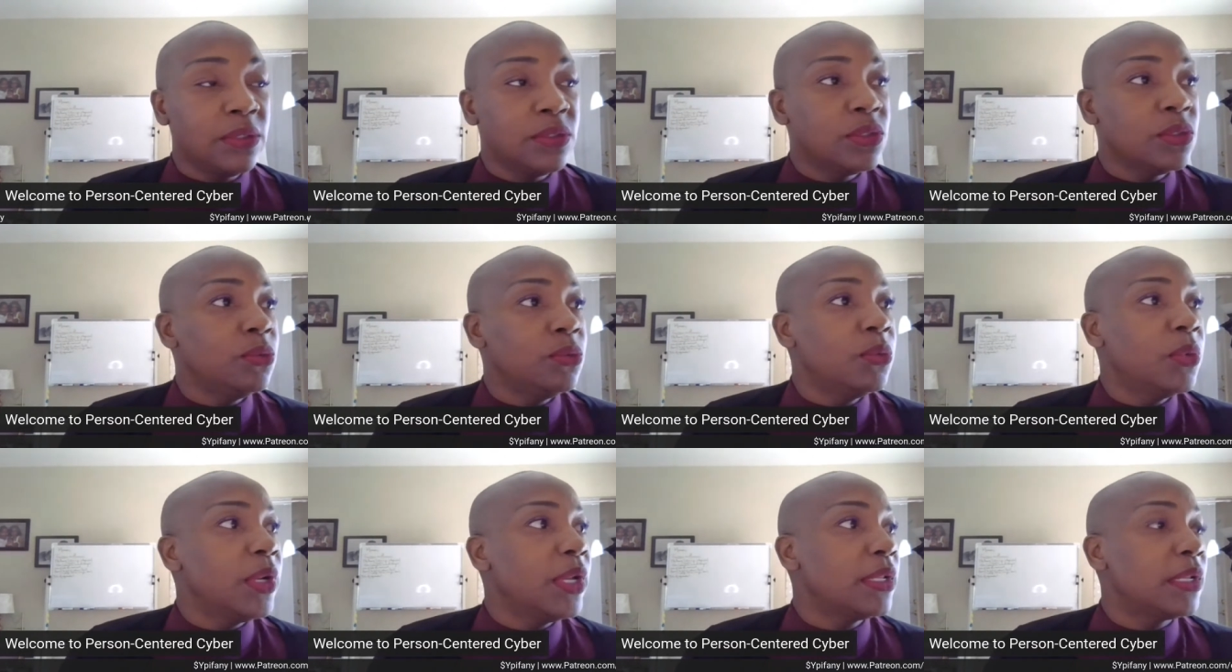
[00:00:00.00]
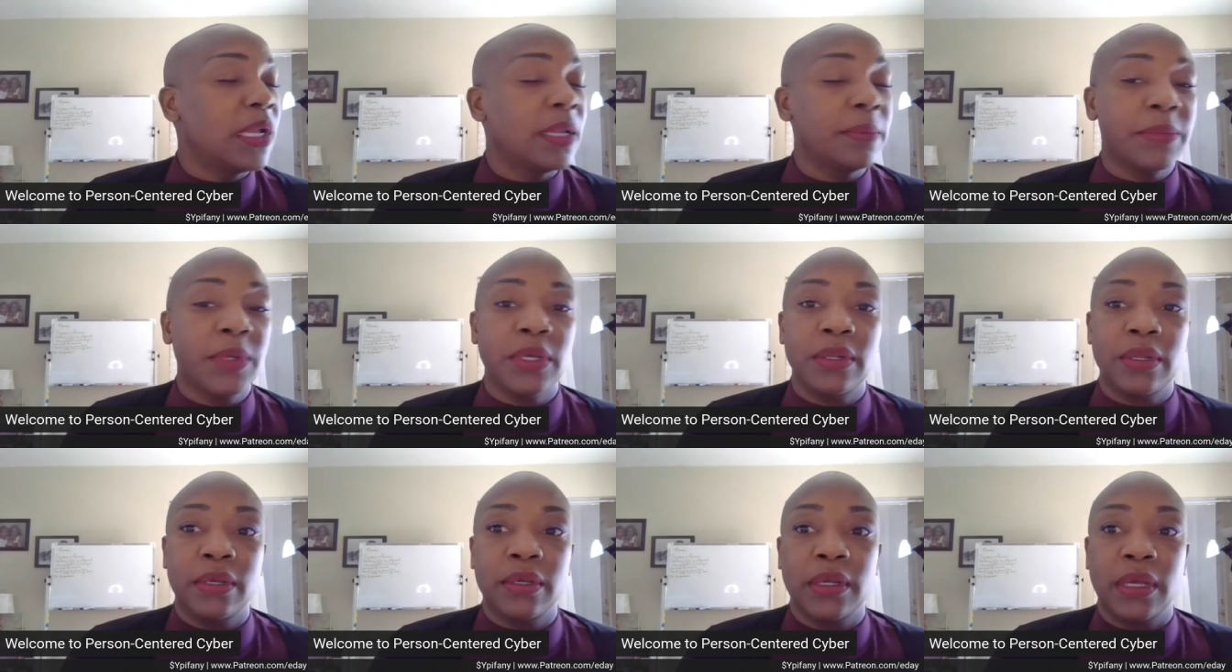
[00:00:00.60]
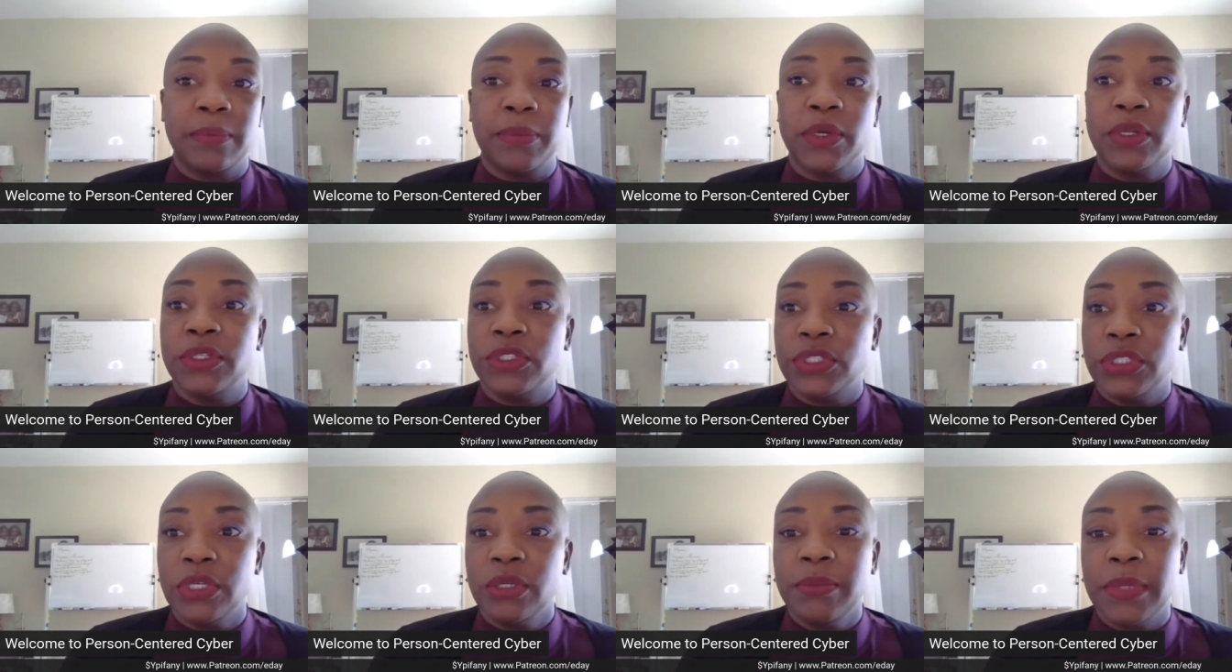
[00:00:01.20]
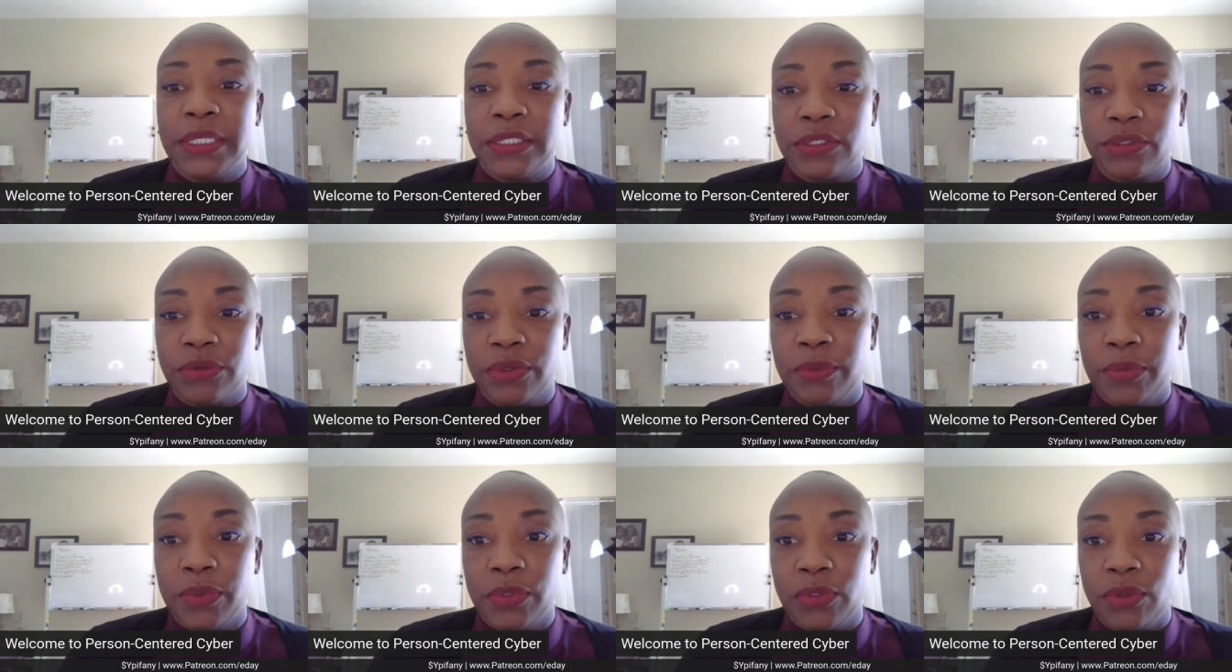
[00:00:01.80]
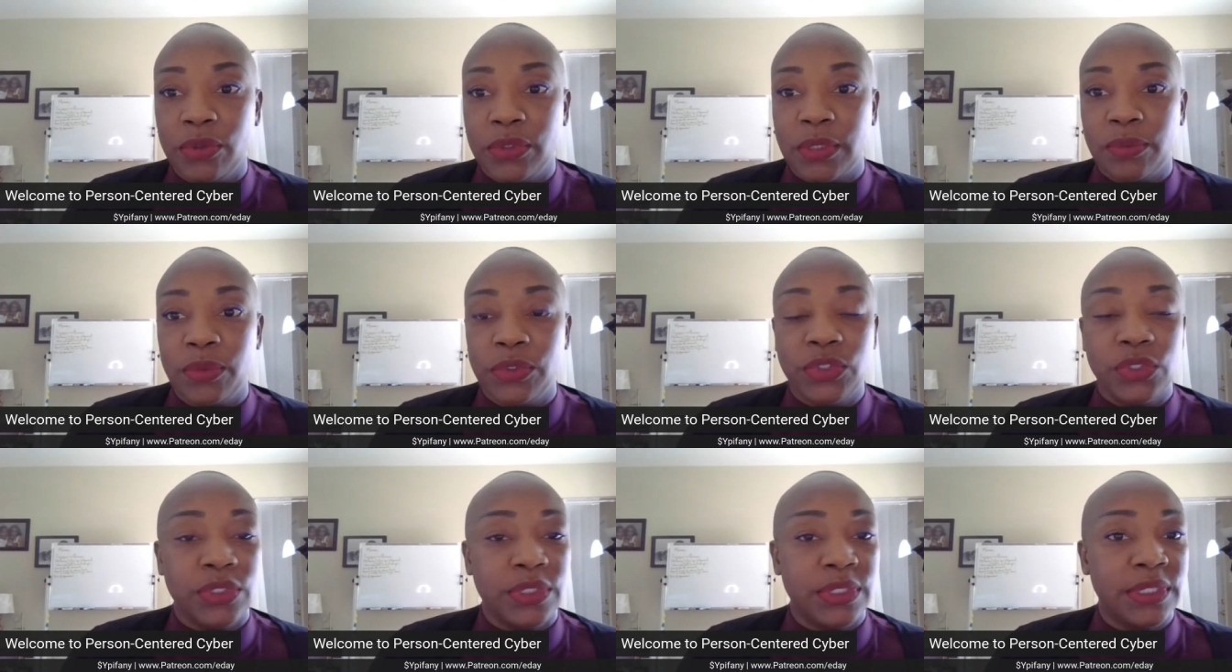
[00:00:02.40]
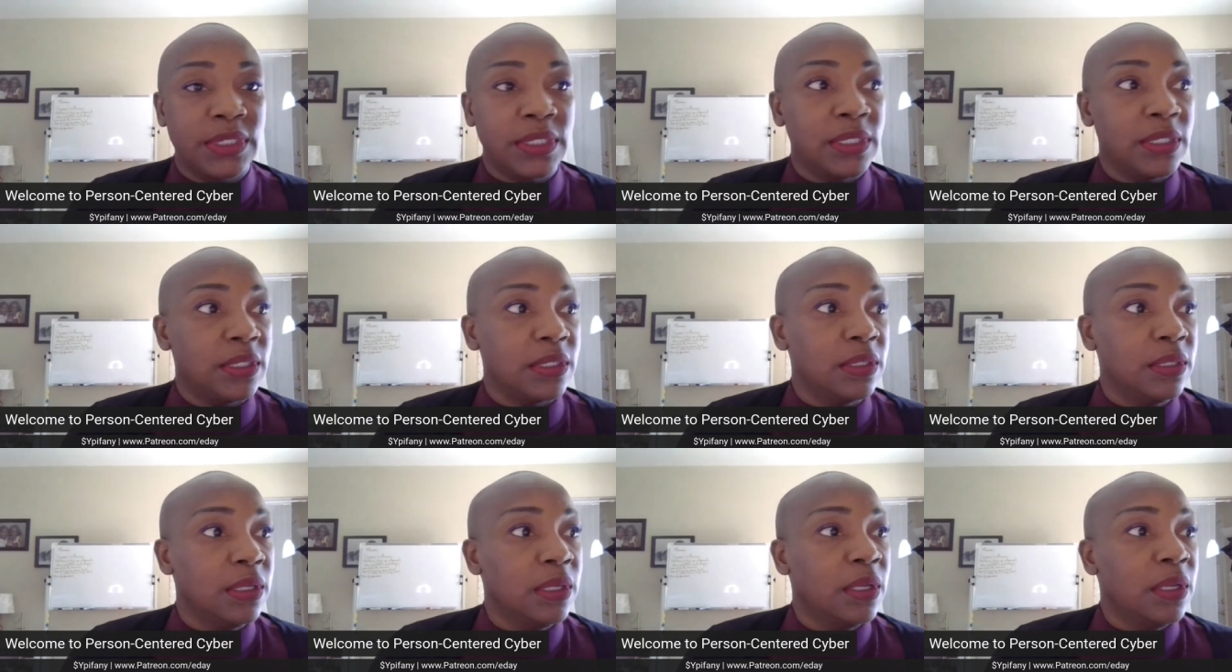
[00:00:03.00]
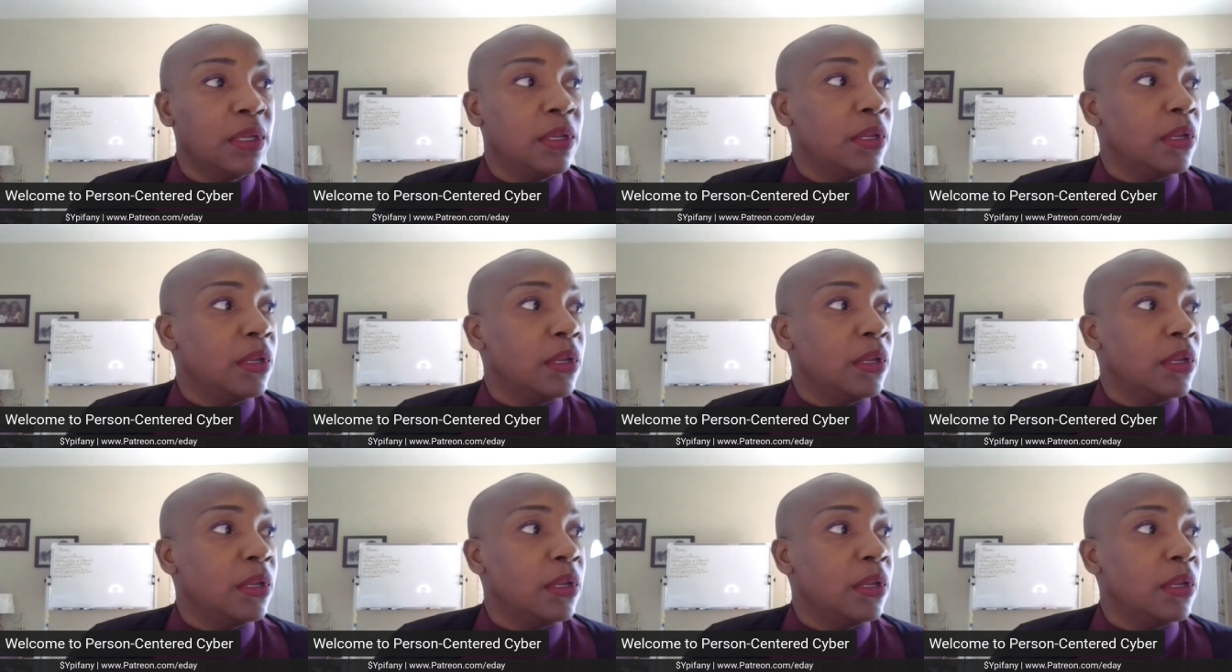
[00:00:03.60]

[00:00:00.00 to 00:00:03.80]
So what I'm gonna I'm gonna share my screen with you because I want you to see.